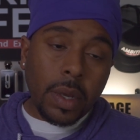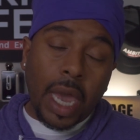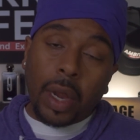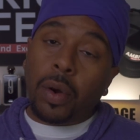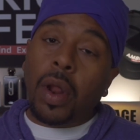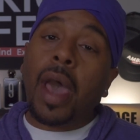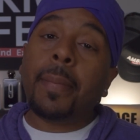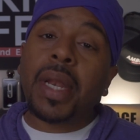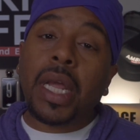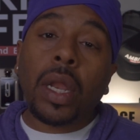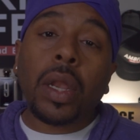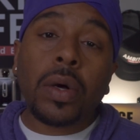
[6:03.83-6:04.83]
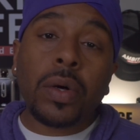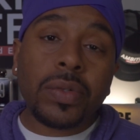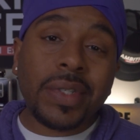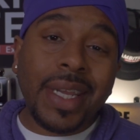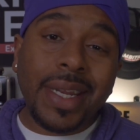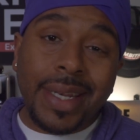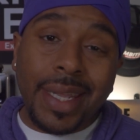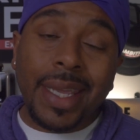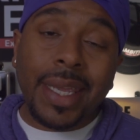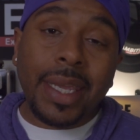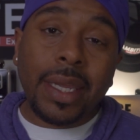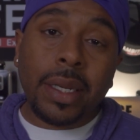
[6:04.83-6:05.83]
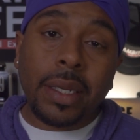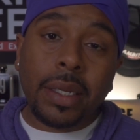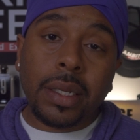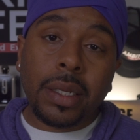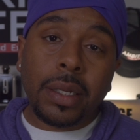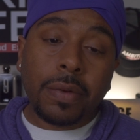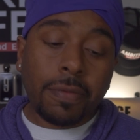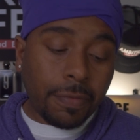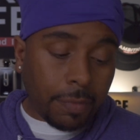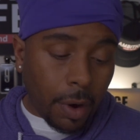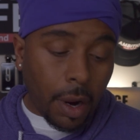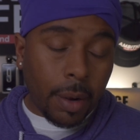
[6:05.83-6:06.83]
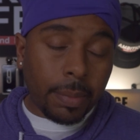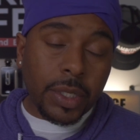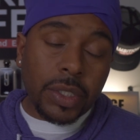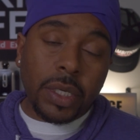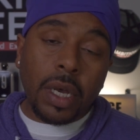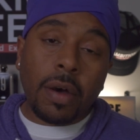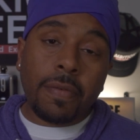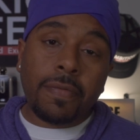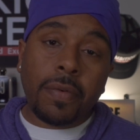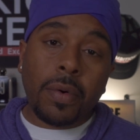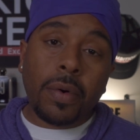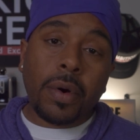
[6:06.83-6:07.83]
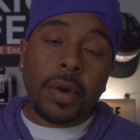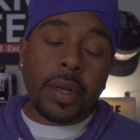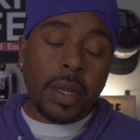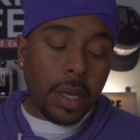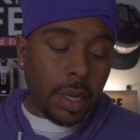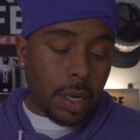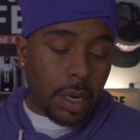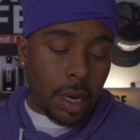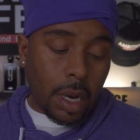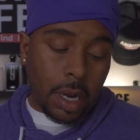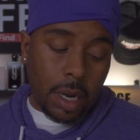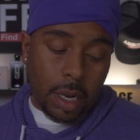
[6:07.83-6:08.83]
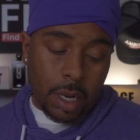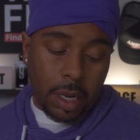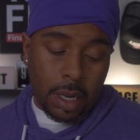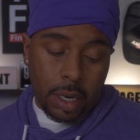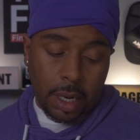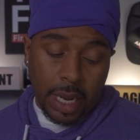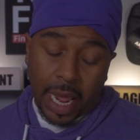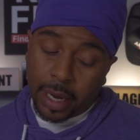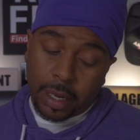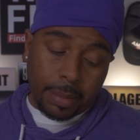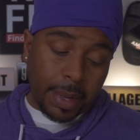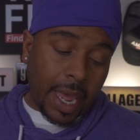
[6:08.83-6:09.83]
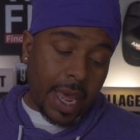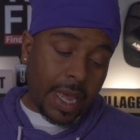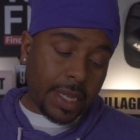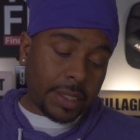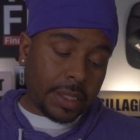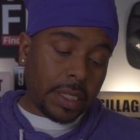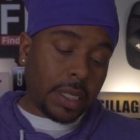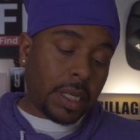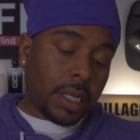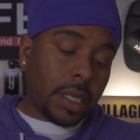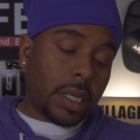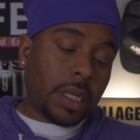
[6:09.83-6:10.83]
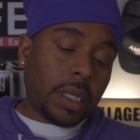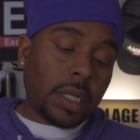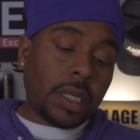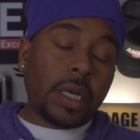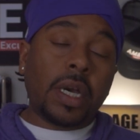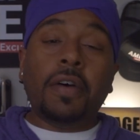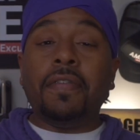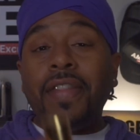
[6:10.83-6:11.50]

I don't know how many clones they did from the Tom Ford lineup, guys, of